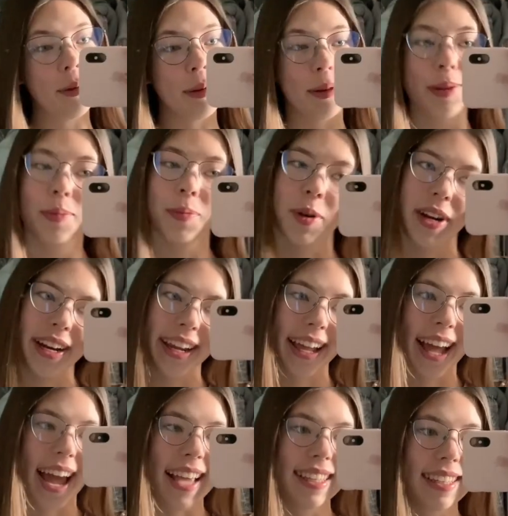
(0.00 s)
Good morning,
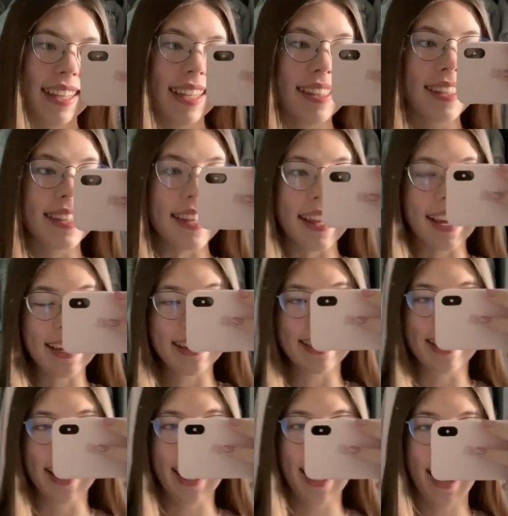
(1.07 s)
guys. It's the next
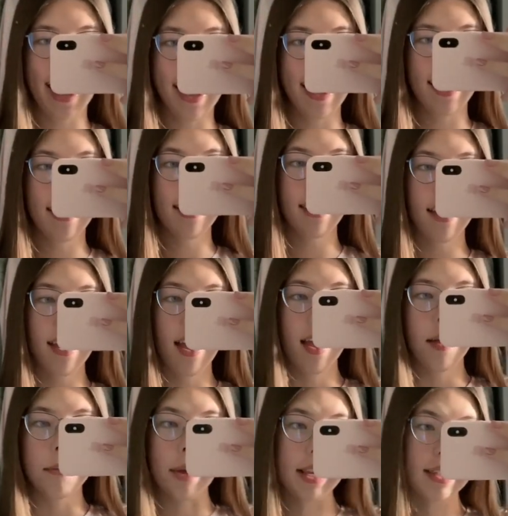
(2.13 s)
day and
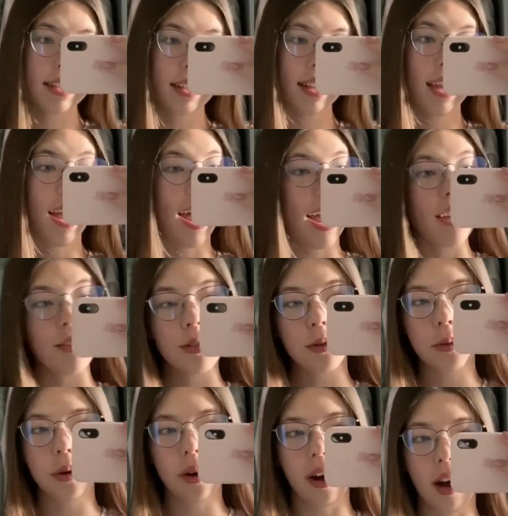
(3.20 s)
basically I just
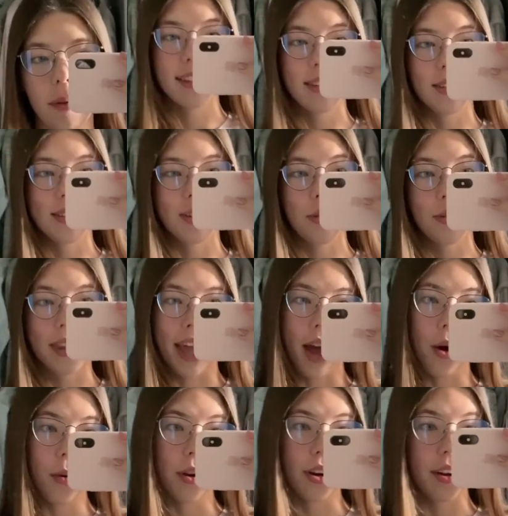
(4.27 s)
woke up, so
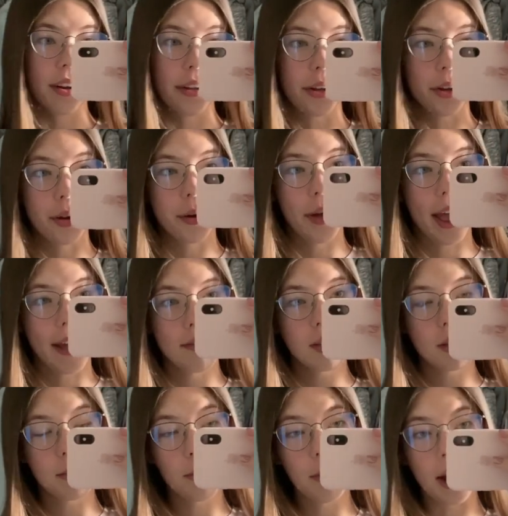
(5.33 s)
now we're gonna go have
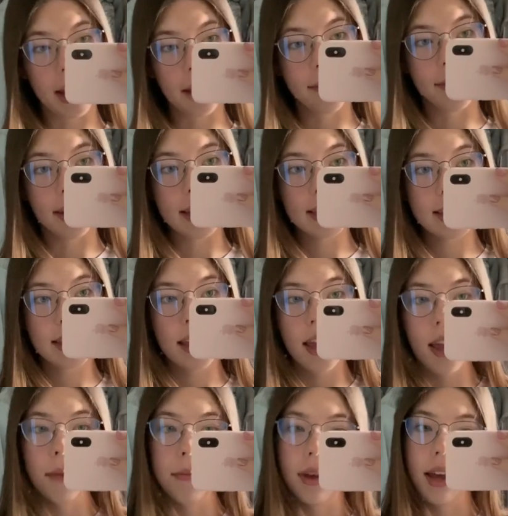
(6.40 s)
some breakfast
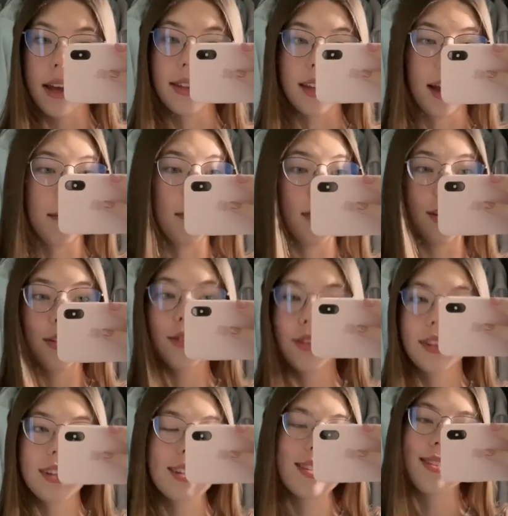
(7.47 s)
because I'm
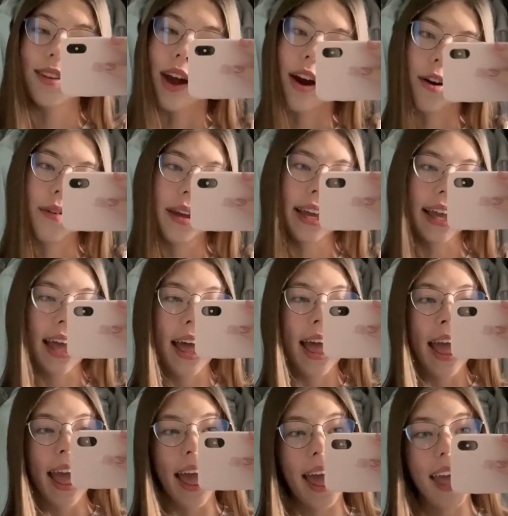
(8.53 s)
literally starving,
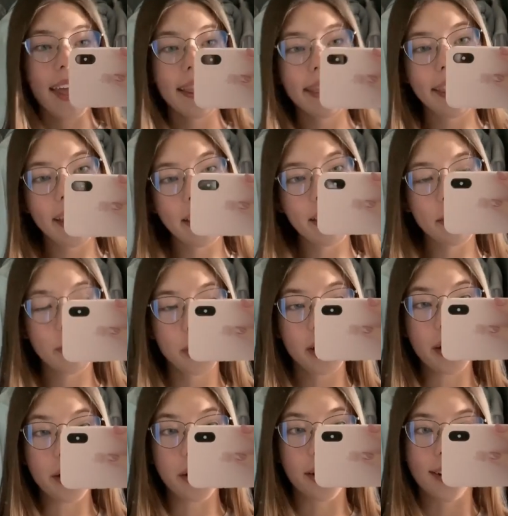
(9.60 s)
and then we
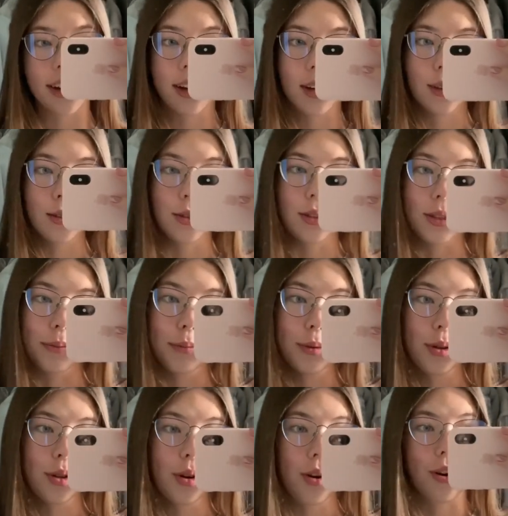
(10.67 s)
are gonna go to the
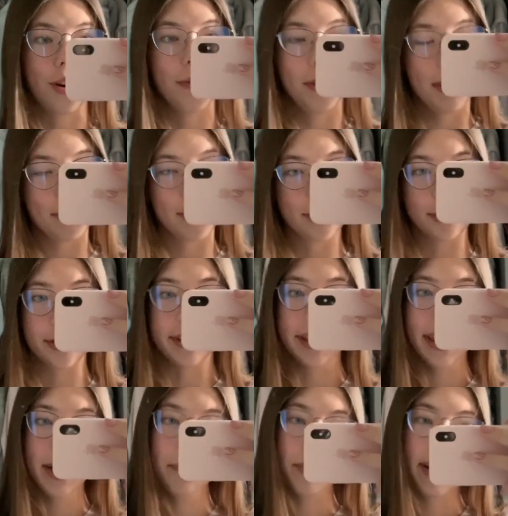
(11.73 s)
pool or maybe to the
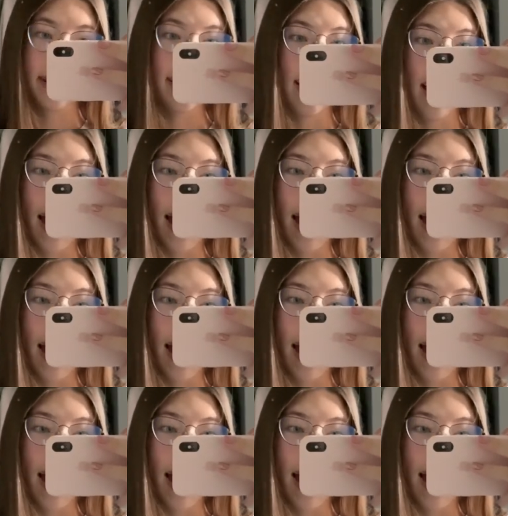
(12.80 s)
lake, but